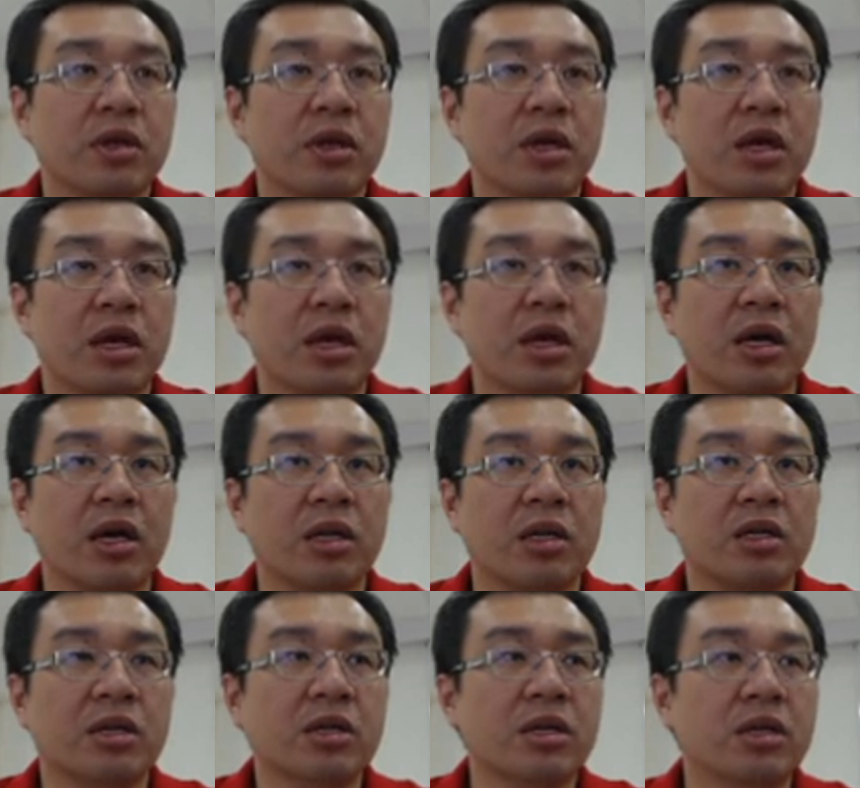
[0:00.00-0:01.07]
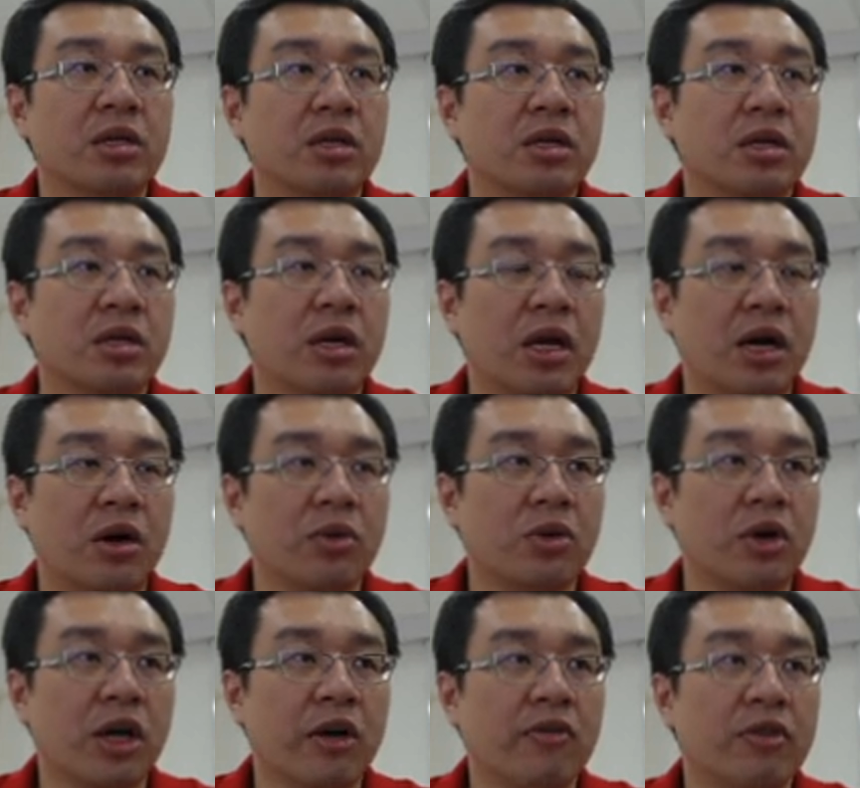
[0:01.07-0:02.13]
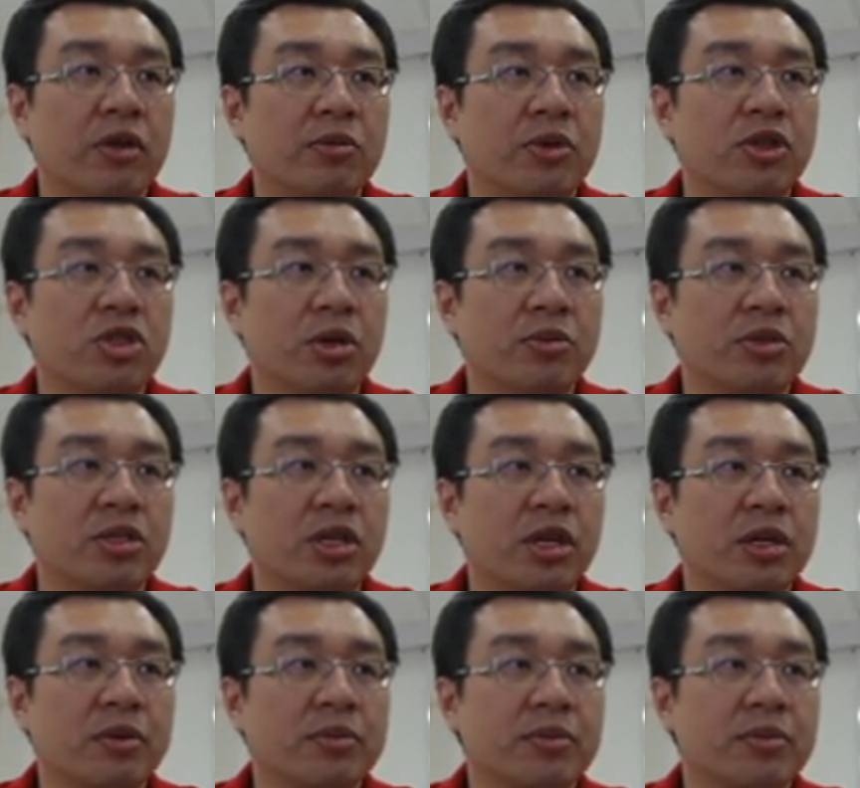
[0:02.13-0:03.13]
And here now you have the bishop check,